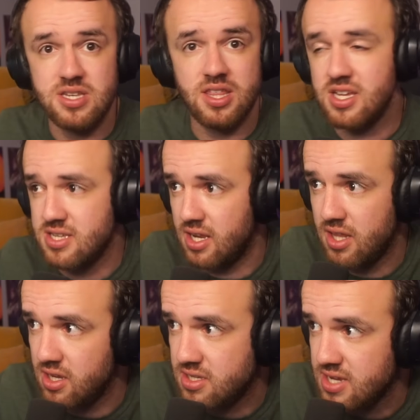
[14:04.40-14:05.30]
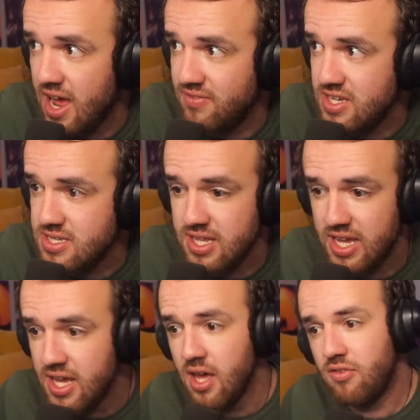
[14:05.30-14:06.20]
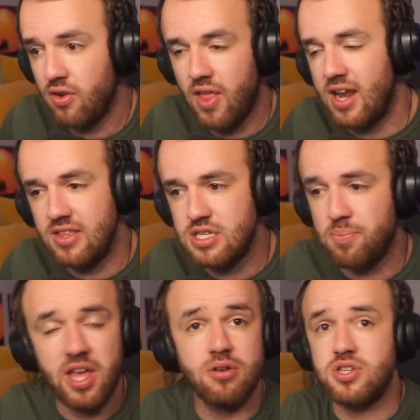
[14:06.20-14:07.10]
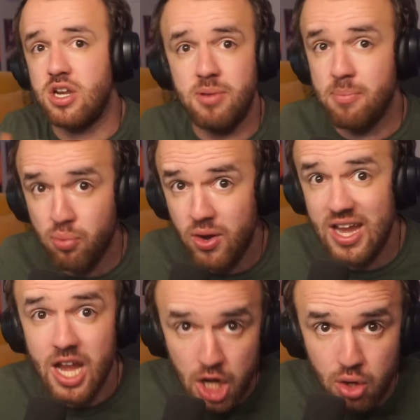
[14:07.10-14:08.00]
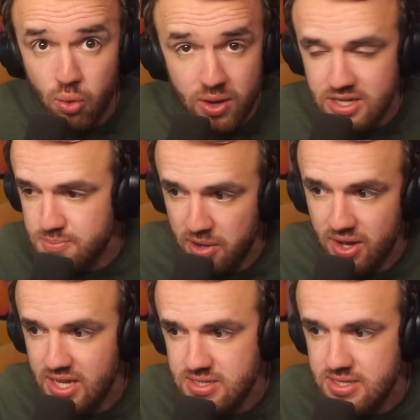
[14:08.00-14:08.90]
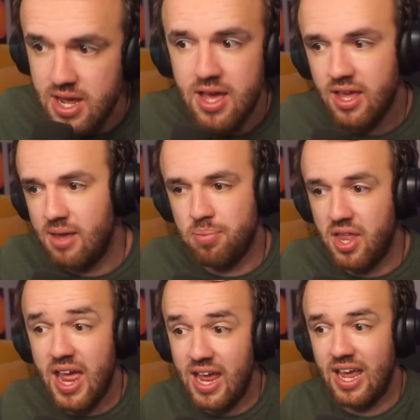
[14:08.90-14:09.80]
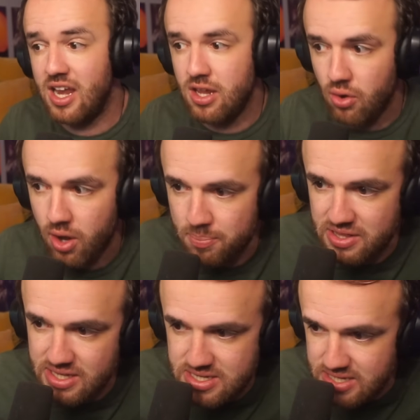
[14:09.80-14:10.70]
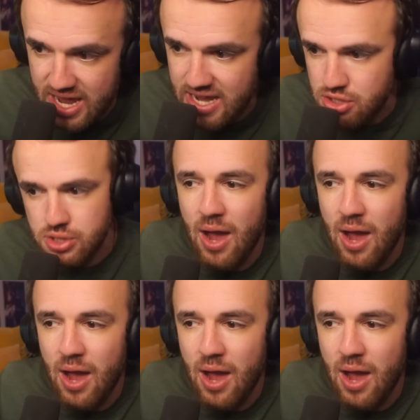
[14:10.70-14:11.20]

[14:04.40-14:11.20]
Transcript: to this, and it's obviously for a lot of these players going to be a pretty new experience playing in Europe at this stage.